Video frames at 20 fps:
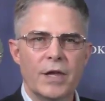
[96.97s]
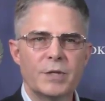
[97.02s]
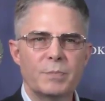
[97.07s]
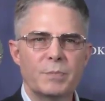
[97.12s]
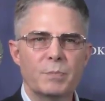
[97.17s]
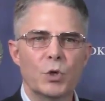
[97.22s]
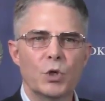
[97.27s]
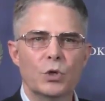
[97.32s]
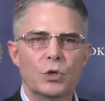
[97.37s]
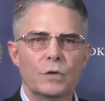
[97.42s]

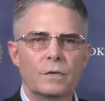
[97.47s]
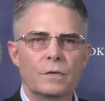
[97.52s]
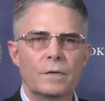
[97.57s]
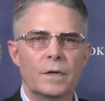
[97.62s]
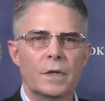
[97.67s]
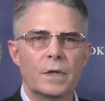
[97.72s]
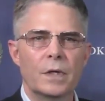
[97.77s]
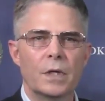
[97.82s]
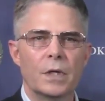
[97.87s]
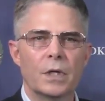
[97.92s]
This move,
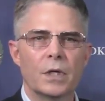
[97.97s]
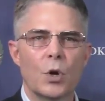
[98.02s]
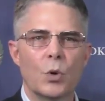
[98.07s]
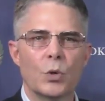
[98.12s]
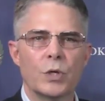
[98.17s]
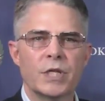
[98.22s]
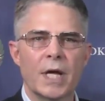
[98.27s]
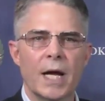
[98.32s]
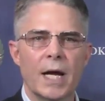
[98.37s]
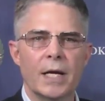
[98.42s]

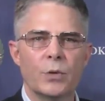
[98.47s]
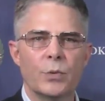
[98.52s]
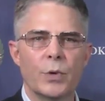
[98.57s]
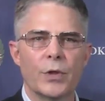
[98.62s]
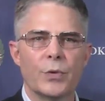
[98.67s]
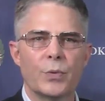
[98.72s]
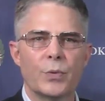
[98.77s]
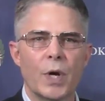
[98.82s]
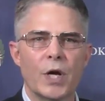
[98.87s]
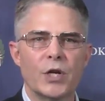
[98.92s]
coinciding
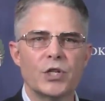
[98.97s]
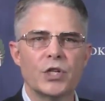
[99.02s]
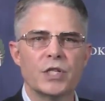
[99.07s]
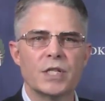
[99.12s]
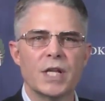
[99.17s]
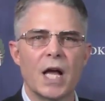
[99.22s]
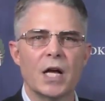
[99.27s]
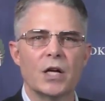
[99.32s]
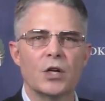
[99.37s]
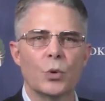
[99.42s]
with
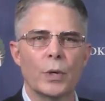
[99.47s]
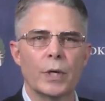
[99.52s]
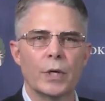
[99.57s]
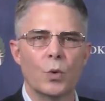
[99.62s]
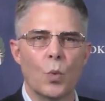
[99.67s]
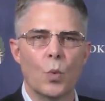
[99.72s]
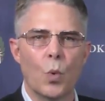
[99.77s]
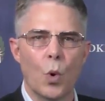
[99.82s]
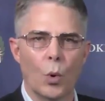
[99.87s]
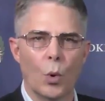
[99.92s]
Russia's
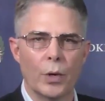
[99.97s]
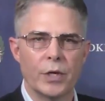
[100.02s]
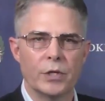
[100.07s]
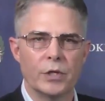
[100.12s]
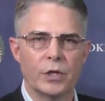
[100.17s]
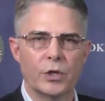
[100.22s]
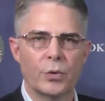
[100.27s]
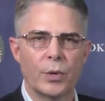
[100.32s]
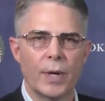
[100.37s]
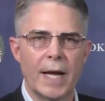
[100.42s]
ongoing war
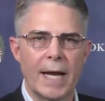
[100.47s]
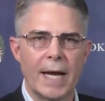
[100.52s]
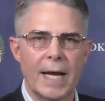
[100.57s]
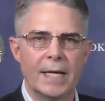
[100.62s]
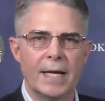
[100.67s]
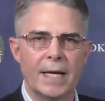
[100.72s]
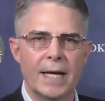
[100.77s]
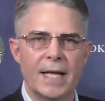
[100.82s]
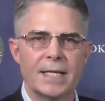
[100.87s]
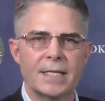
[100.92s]
in
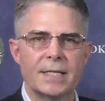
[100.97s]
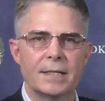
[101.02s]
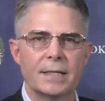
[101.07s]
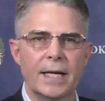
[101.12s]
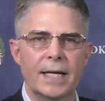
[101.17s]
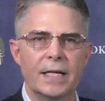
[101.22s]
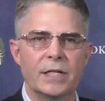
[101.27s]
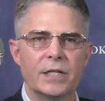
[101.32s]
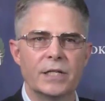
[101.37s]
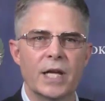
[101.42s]
Ukraine and
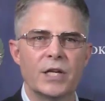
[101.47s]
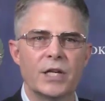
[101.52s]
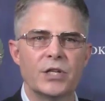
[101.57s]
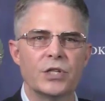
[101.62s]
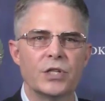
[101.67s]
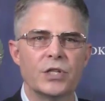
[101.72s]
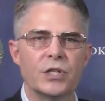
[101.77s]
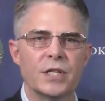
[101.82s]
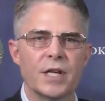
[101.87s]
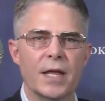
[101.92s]
escalating
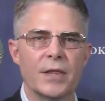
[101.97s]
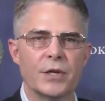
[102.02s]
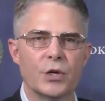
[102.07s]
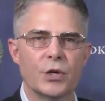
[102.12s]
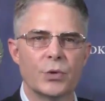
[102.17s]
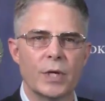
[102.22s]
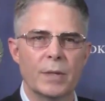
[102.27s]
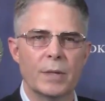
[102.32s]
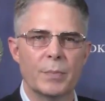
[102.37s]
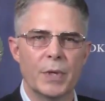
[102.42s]
tensions on the
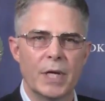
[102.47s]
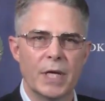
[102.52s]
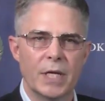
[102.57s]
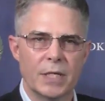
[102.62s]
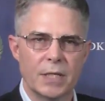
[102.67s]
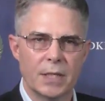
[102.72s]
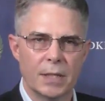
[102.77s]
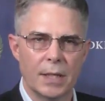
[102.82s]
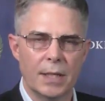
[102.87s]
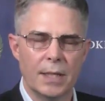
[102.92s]
Korean
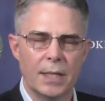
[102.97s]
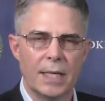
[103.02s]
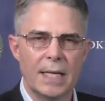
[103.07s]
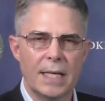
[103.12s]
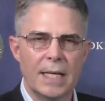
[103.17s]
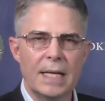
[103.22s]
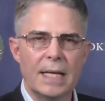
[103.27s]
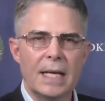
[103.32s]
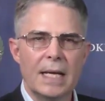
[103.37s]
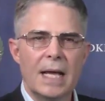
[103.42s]
Peninsula,
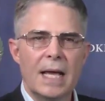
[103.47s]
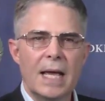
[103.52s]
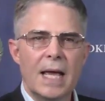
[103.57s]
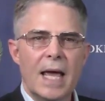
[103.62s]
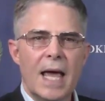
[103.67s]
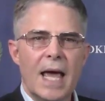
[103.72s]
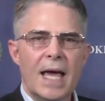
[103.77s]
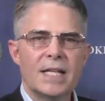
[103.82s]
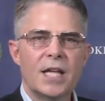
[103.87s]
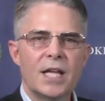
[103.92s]

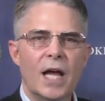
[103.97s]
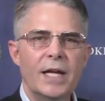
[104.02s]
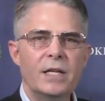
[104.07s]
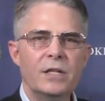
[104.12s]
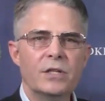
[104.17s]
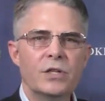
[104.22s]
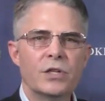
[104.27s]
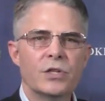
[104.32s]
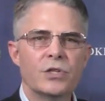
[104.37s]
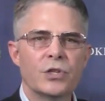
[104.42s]
has
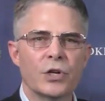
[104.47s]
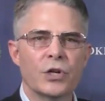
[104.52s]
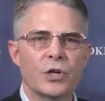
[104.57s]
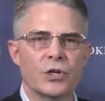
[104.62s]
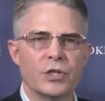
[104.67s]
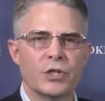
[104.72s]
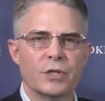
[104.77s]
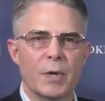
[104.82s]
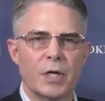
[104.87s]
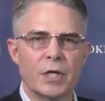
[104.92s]
heightened
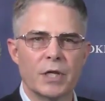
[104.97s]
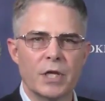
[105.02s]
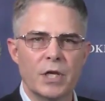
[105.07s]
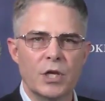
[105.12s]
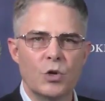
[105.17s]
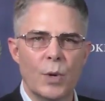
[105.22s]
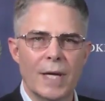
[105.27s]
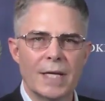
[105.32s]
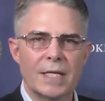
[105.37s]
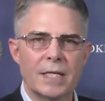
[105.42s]
concerns among
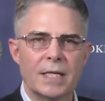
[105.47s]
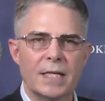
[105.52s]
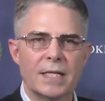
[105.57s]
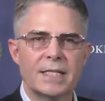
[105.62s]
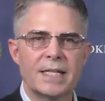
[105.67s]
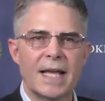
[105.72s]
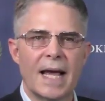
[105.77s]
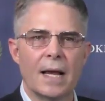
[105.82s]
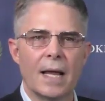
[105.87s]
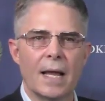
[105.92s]
the U.S. and
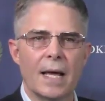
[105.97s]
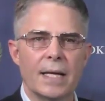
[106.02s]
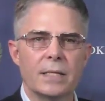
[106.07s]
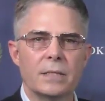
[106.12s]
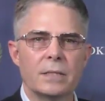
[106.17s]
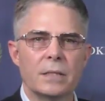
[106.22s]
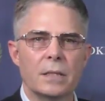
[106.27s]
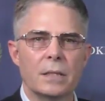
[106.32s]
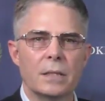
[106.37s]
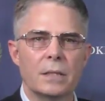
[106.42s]
its
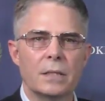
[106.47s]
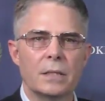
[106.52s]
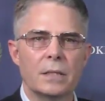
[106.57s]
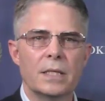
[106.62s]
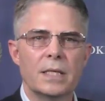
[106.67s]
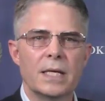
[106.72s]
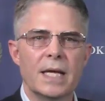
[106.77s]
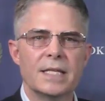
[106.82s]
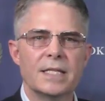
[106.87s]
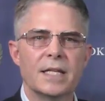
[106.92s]
allies
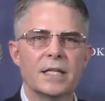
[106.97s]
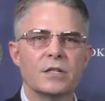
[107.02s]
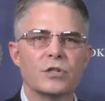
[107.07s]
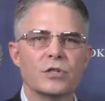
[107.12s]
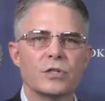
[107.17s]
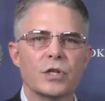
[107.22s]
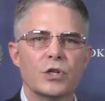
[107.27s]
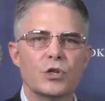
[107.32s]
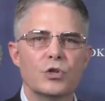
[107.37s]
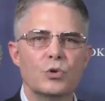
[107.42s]
and
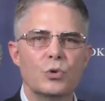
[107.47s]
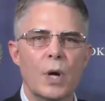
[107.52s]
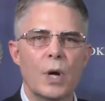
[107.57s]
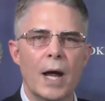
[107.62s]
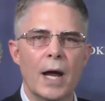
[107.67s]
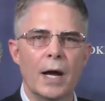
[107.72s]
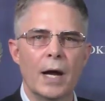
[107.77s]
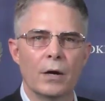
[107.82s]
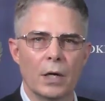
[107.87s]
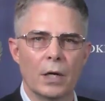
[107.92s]
signals a new
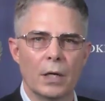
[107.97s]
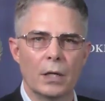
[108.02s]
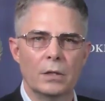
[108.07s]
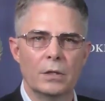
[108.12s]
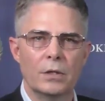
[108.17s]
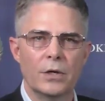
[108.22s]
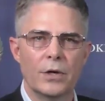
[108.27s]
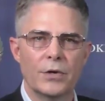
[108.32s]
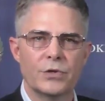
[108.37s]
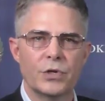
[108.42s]
era
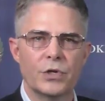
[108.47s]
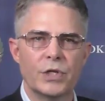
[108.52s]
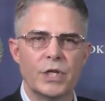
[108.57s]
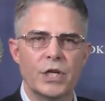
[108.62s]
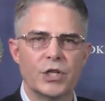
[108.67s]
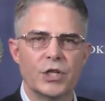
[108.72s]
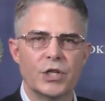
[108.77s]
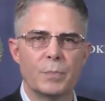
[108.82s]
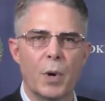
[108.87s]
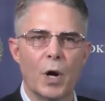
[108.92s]
of
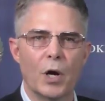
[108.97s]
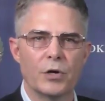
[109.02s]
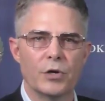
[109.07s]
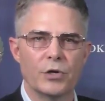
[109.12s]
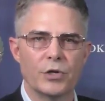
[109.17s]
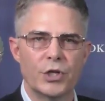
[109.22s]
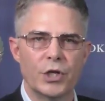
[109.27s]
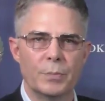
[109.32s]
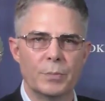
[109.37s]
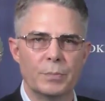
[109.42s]
strategic
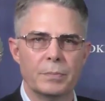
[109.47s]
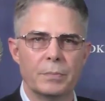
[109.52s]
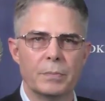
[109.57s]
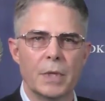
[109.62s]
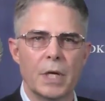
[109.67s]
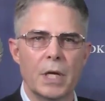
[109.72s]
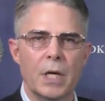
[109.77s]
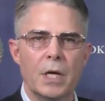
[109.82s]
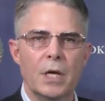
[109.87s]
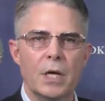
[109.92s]
partnership
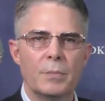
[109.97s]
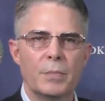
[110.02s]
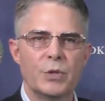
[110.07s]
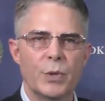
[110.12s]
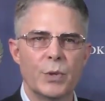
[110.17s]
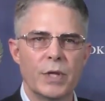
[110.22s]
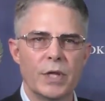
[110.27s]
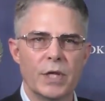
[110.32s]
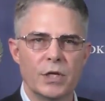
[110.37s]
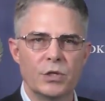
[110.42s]

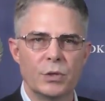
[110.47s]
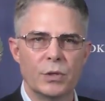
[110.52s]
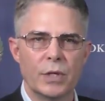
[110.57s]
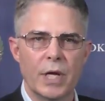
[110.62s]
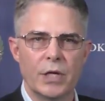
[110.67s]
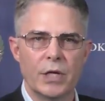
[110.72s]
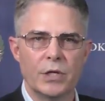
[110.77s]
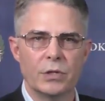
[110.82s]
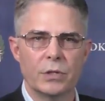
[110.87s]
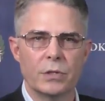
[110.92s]
between these two
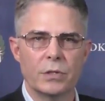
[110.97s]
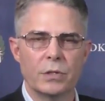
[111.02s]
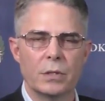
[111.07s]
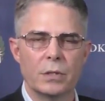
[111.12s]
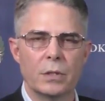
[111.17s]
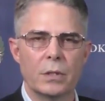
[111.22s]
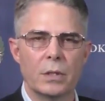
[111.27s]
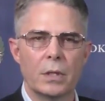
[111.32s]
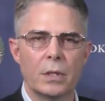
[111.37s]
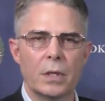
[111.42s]
nations.
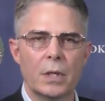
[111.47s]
